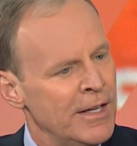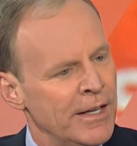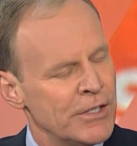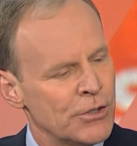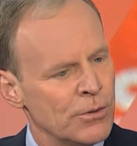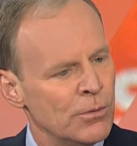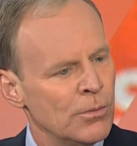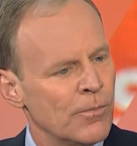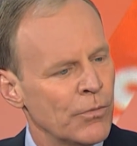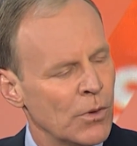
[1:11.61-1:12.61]
And so
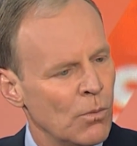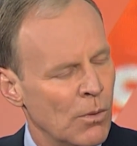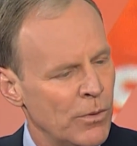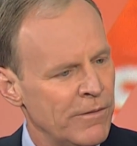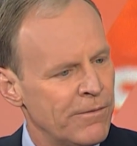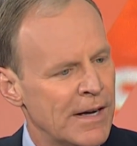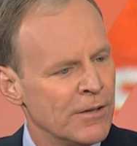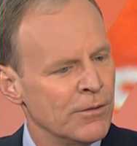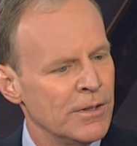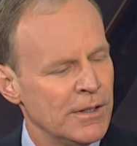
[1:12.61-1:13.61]
what we
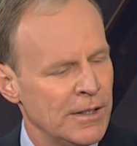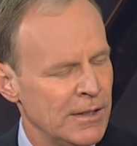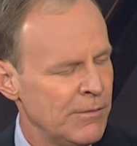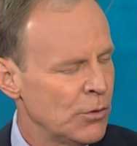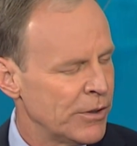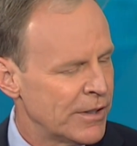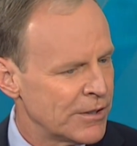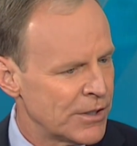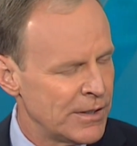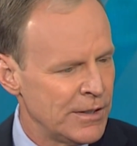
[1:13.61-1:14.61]
found, and even with
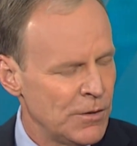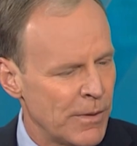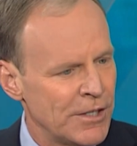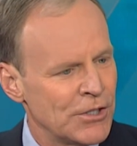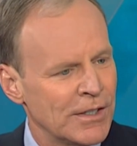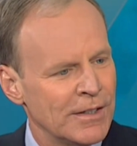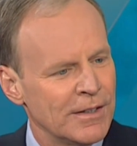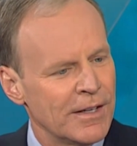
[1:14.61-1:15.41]
Touch ID you mentioned,